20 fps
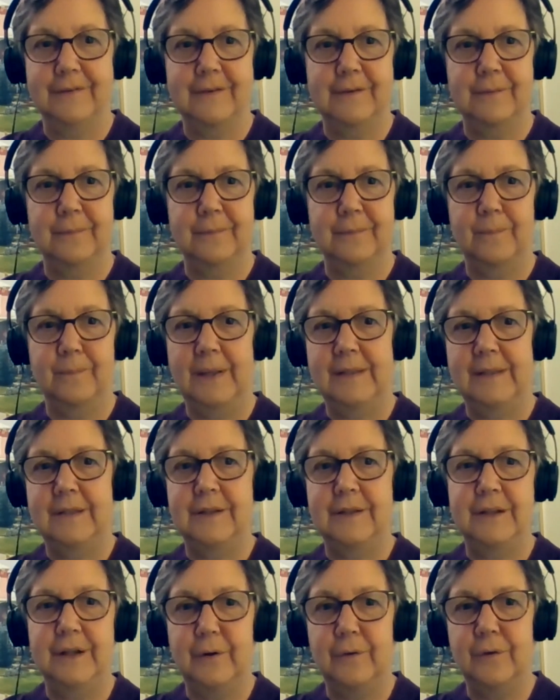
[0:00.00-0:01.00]
So we
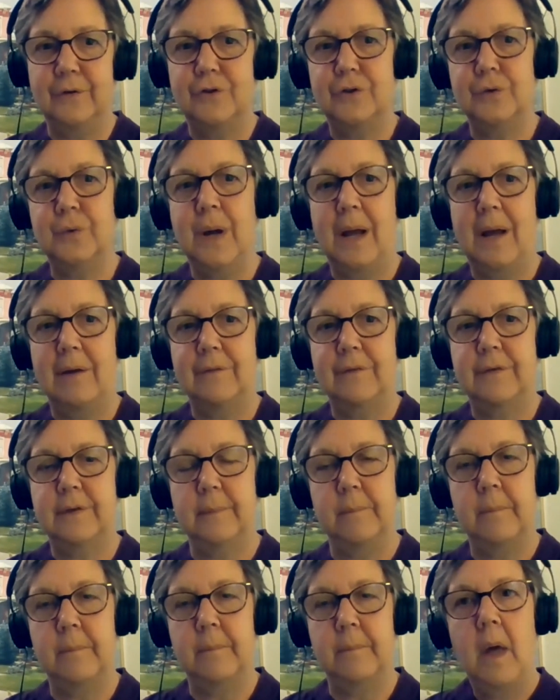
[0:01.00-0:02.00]
do have
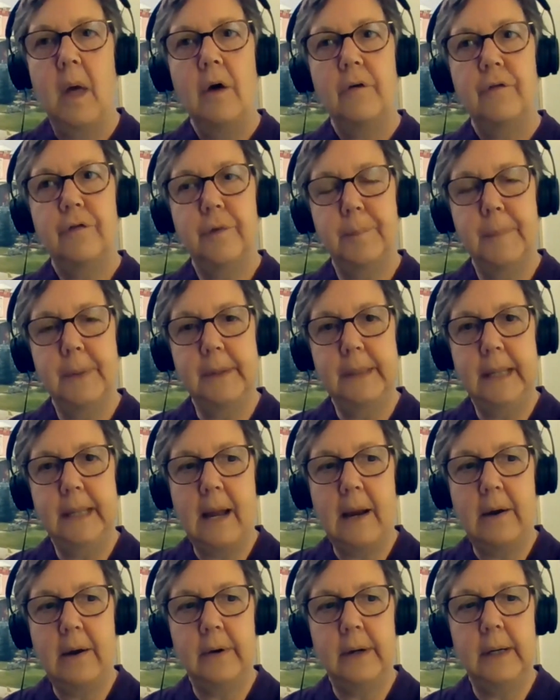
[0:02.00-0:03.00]
some
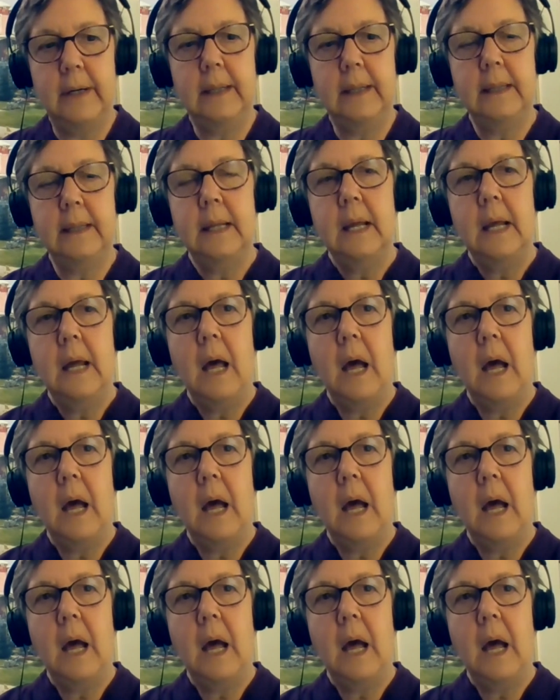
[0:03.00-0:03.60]
familiarity.